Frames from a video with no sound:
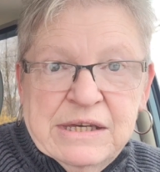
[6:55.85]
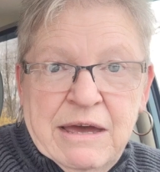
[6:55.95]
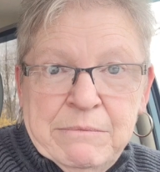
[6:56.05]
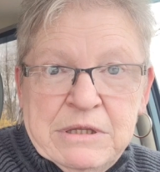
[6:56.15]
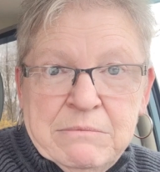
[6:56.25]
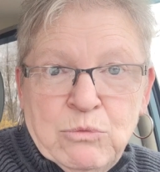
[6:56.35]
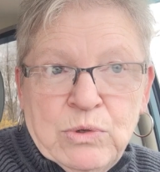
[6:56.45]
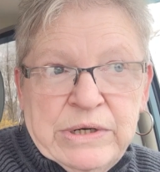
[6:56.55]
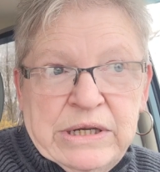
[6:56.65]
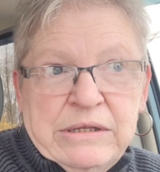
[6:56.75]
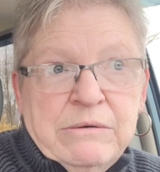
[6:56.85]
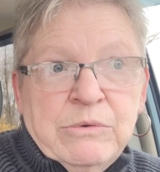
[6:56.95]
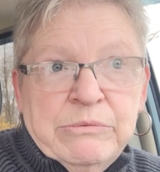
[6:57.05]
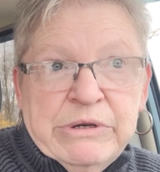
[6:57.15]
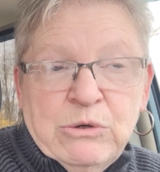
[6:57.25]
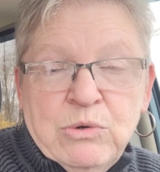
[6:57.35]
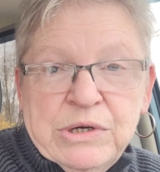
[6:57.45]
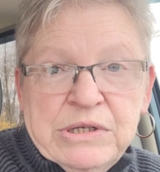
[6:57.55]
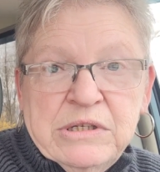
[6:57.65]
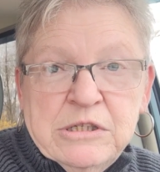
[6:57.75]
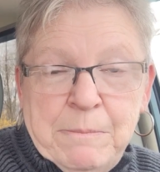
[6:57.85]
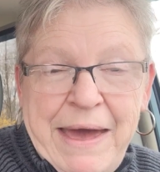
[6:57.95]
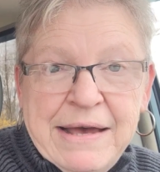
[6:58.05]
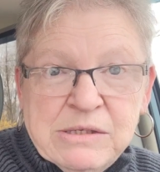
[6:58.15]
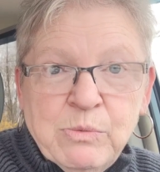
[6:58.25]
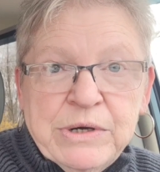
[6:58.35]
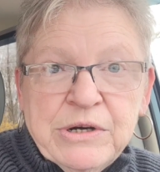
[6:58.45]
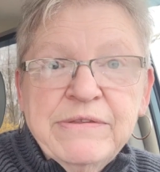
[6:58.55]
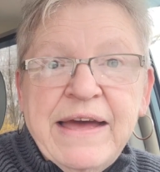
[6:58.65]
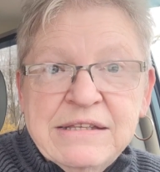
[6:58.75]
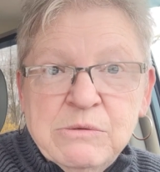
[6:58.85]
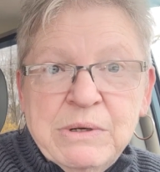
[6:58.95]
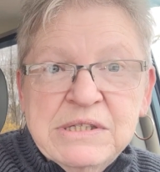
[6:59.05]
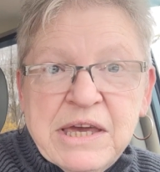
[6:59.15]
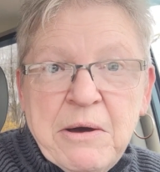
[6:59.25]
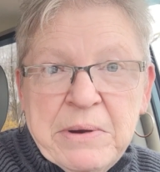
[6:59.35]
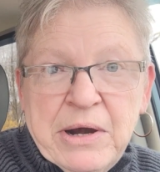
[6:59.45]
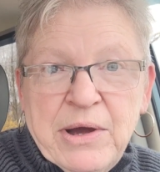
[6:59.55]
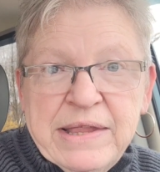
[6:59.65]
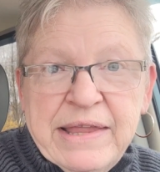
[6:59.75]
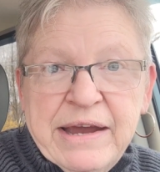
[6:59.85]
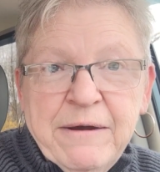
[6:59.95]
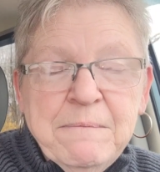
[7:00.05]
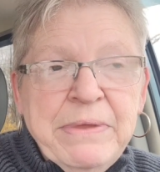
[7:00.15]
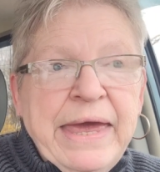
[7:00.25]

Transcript: that come in the morning that were recorded this past winter. That's what's going on there.